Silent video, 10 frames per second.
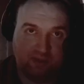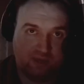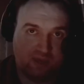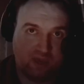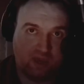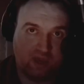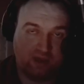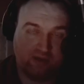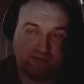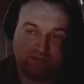
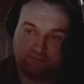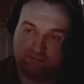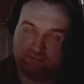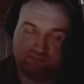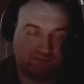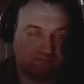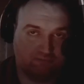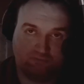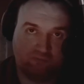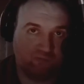and
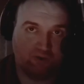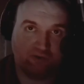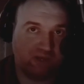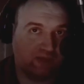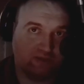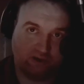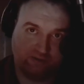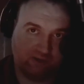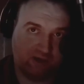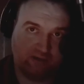we don't need none of
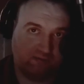that.